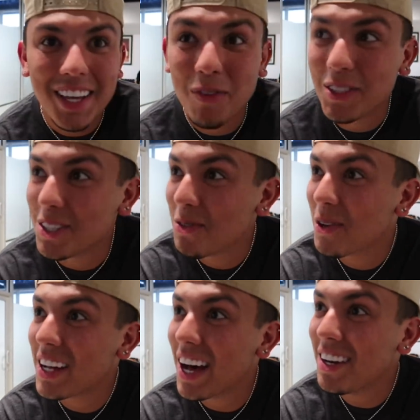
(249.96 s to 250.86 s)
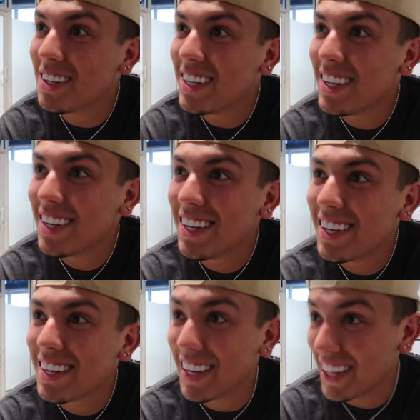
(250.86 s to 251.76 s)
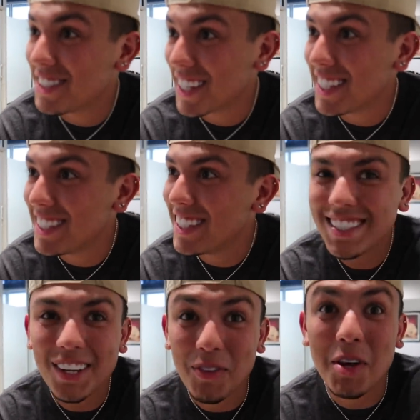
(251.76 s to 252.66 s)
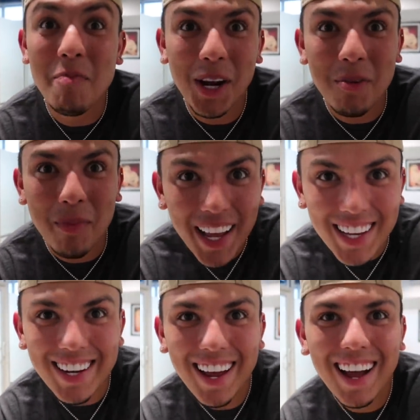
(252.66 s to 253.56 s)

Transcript: If it doesn't work out, like Chuck E. Cheese, we can make her bacon